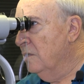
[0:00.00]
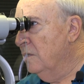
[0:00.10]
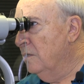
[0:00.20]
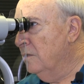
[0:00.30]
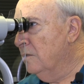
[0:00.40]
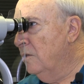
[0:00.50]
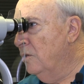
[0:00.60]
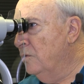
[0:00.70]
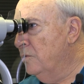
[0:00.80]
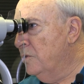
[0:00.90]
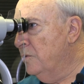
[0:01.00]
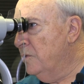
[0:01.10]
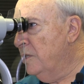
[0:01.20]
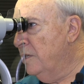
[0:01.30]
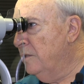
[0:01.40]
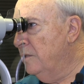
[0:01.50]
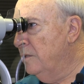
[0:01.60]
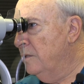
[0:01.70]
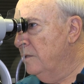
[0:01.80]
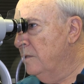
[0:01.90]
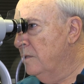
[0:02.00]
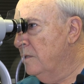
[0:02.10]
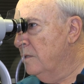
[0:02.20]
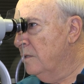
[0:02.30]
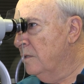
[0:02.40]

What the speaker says: And close those eyelids.